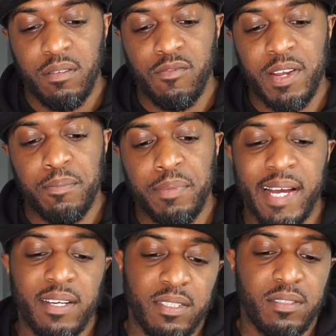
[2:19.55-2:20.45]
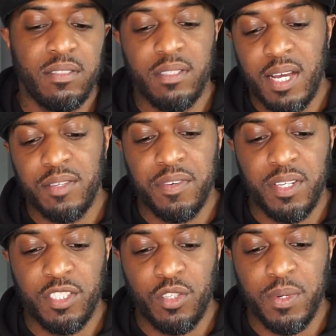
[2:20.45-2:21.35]
Red and black, nice
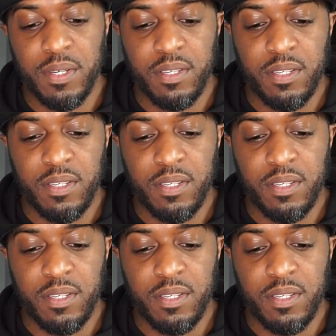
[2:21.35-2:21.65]
finish to it.